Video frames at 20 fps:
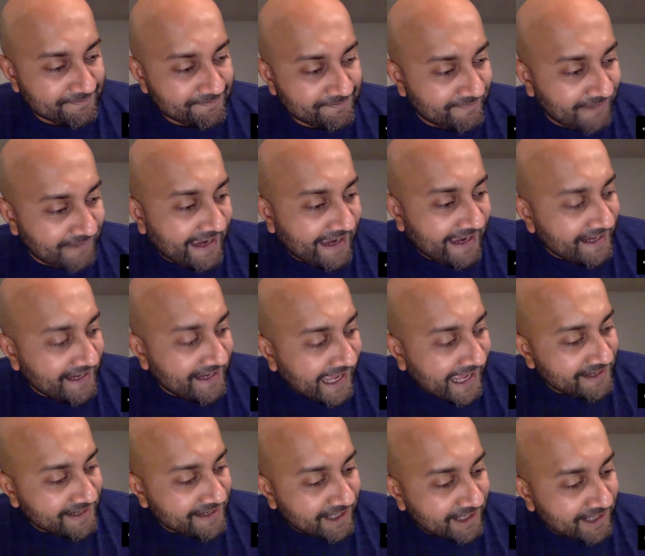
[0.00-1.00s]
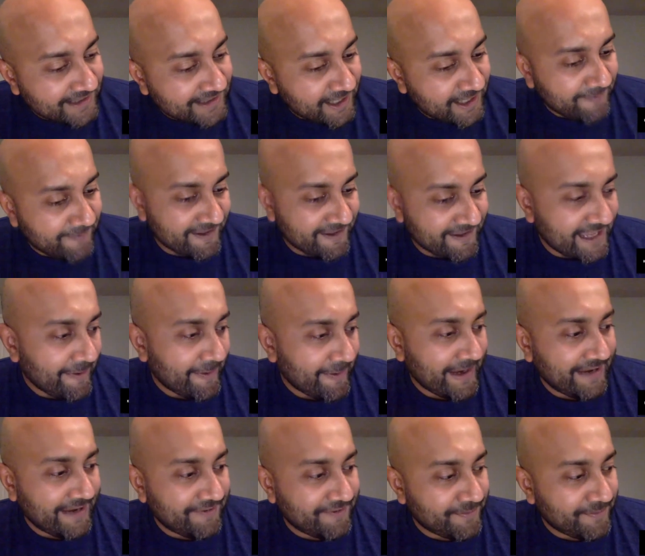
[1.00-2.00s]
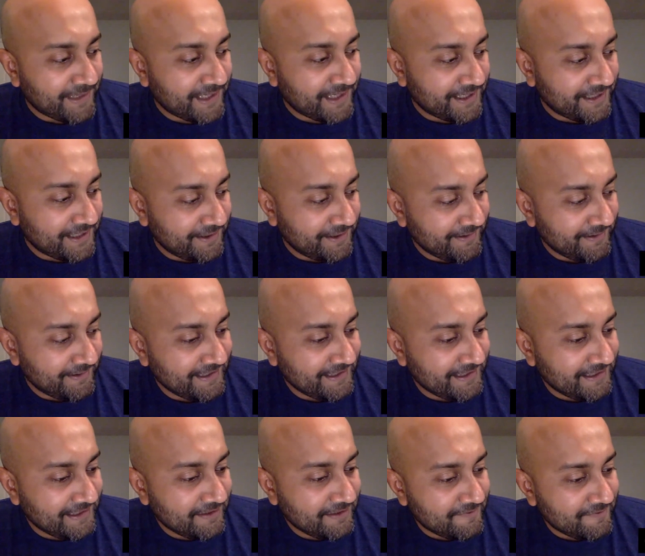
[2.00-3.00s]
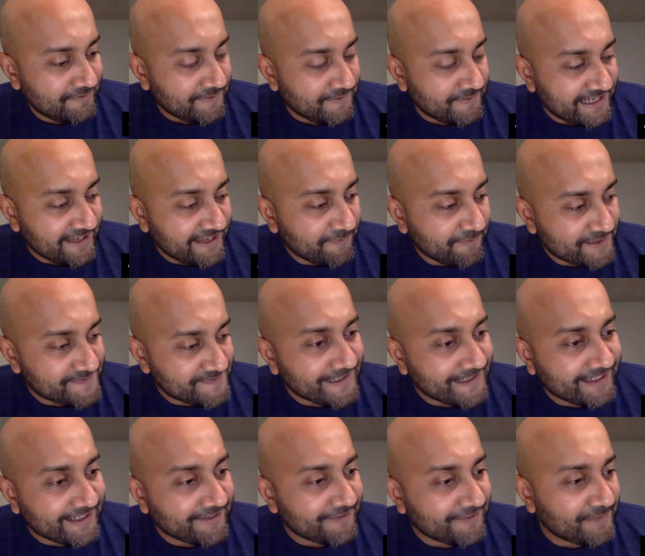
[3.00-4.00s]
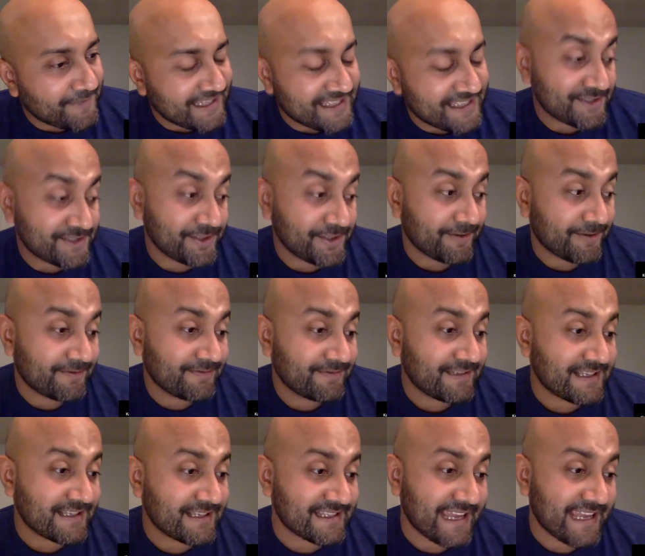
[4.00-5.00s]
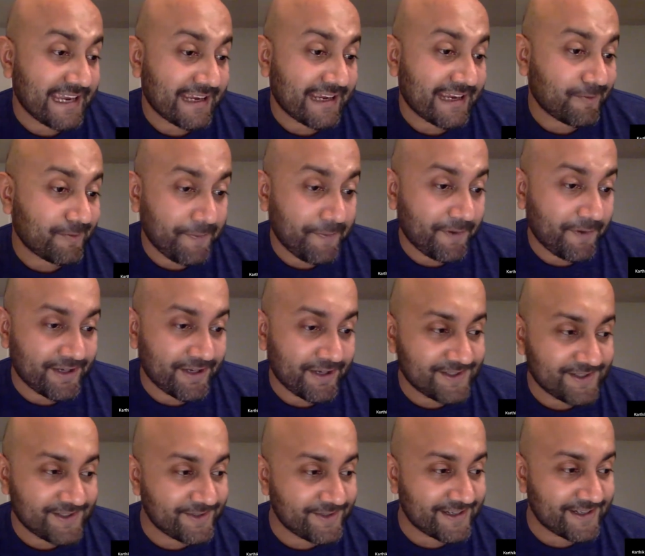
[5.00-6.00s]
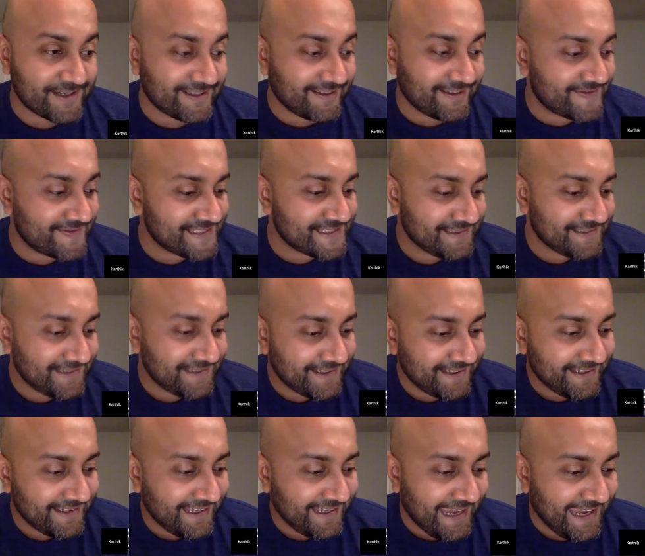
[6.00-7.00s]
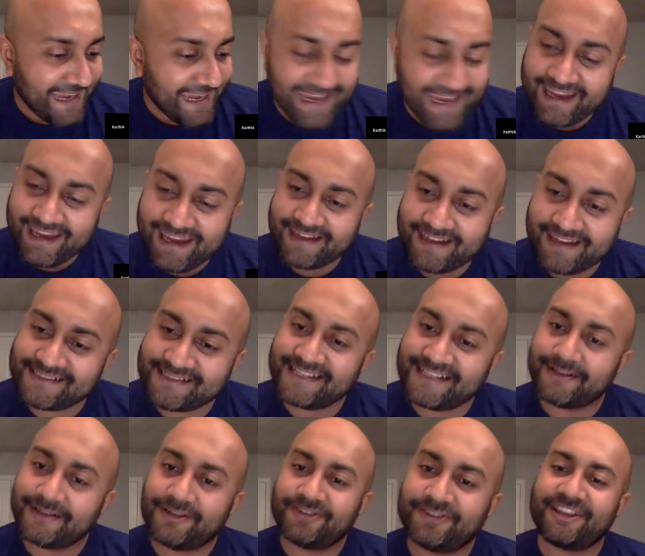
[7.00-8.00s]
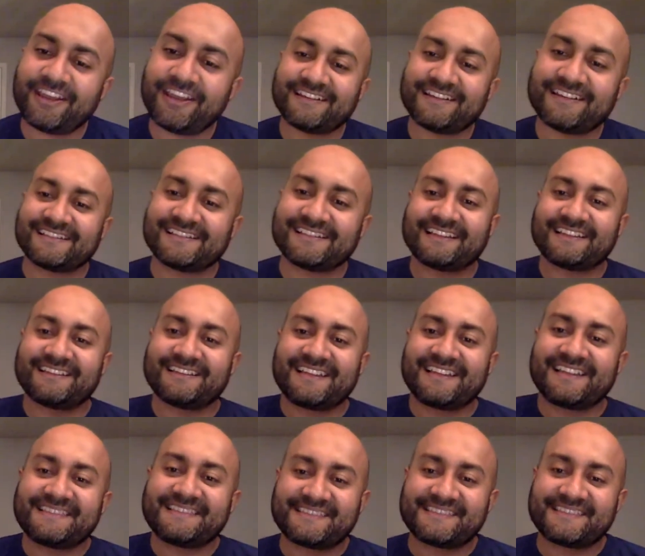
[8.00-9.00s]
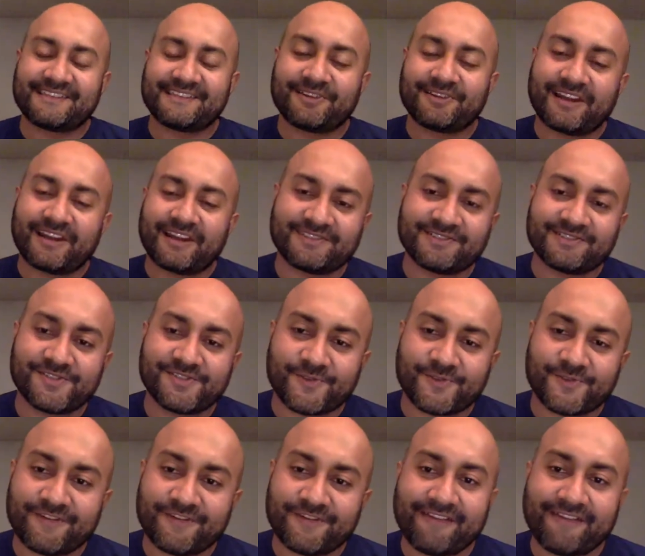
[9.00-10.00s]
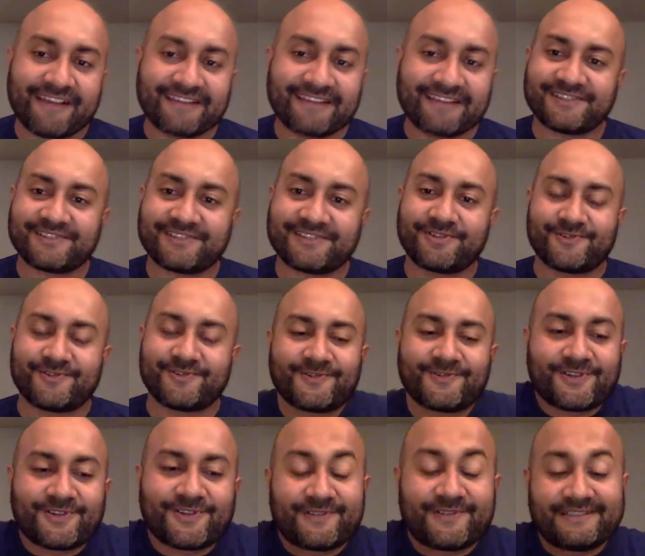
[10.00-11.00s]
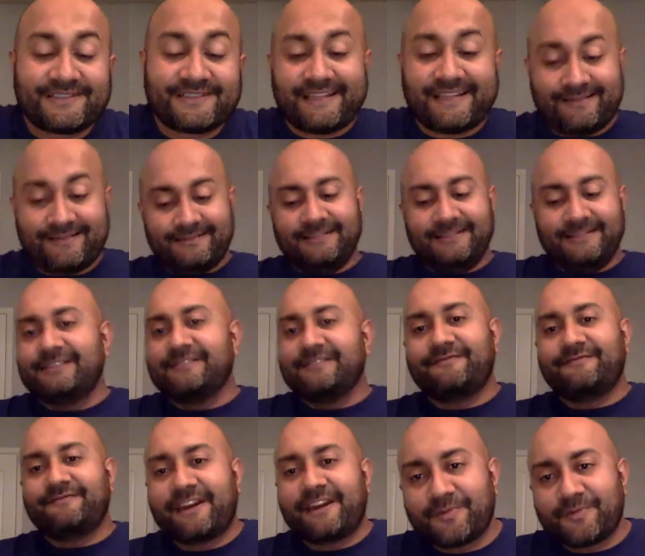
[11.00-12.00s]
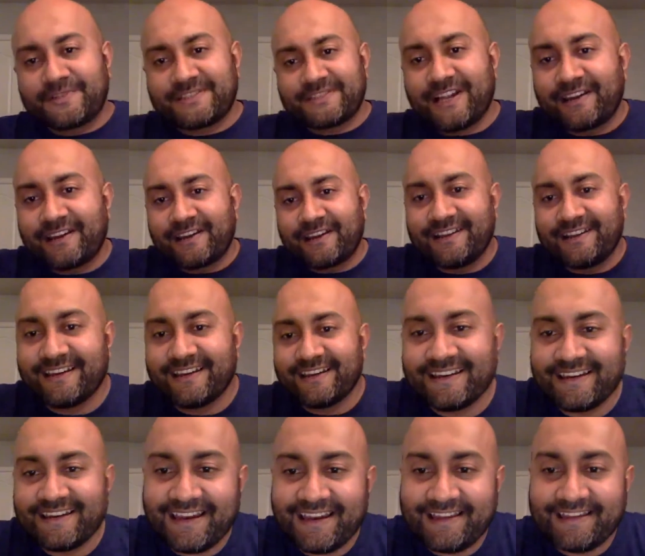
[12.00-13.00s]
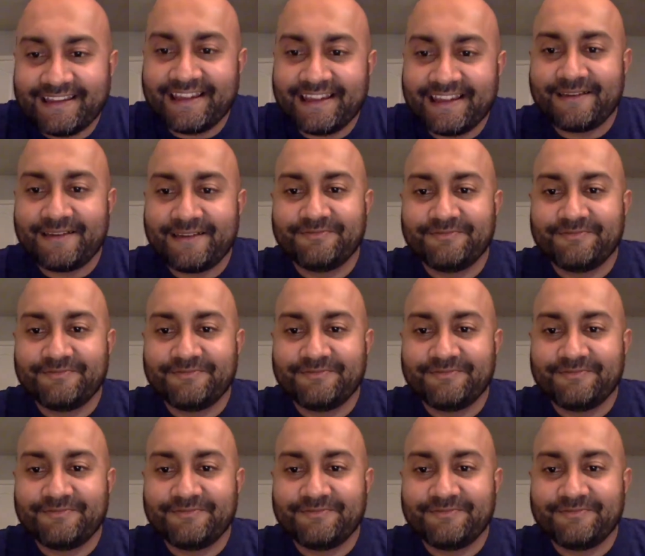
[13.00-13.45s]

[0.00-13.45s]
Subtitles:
I had not thought of it that way from a dev perspective, but that's true. Because like we put notes to ourselves and it's like, oh yeah, that's like the easiest thing to kind of search for. If you have access to the source code, it's like, find out what's not done. And then